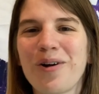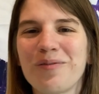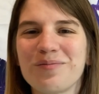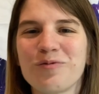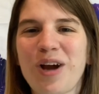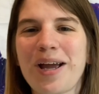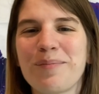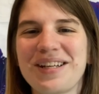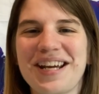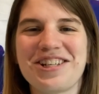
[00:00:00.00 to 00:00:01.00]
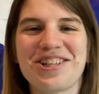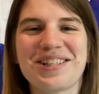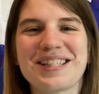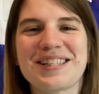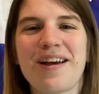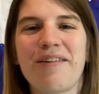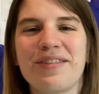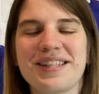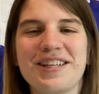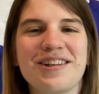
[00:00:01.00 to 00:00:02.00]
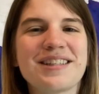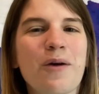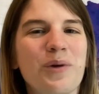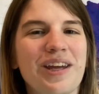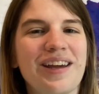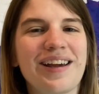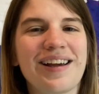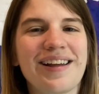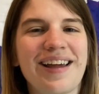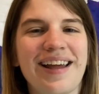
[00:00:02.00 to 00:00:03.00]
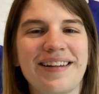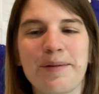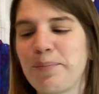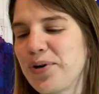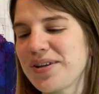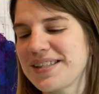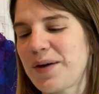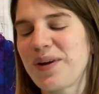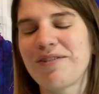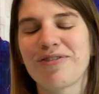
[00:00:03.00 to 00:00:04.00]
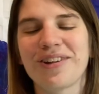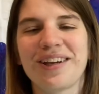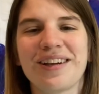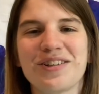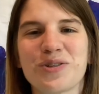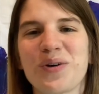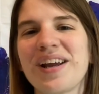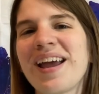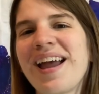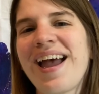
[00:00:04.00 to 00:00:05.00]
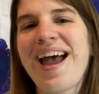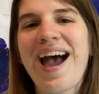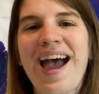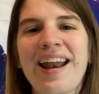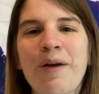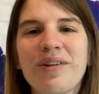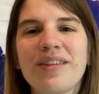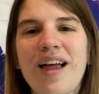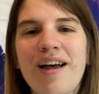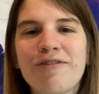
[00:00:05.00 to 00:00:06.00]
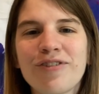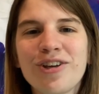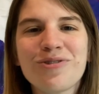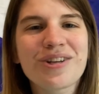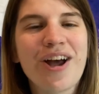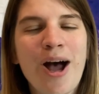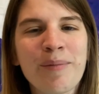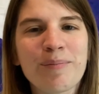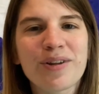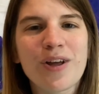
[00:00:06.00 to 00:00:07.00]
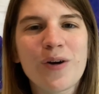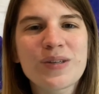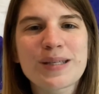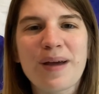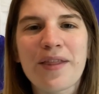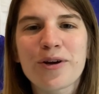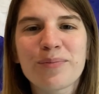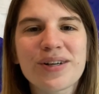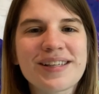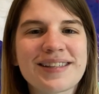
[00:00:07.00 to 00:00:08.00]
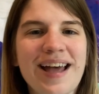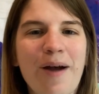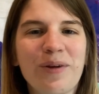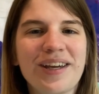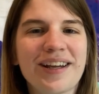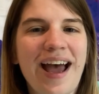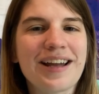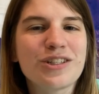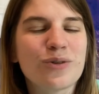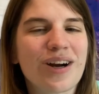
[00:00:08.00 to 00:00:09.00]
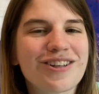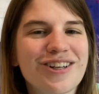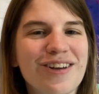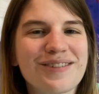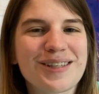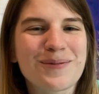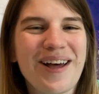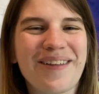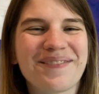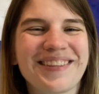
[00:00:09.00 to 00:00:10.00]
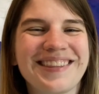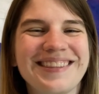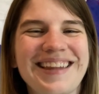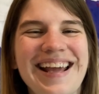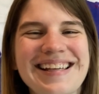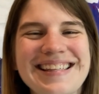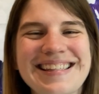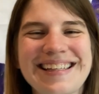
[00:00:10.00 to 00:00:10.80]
recommendations of the series and the books that we have really enjoyed. And I would love for you to comment below some other books that we could add to our shelves as well. Thanks.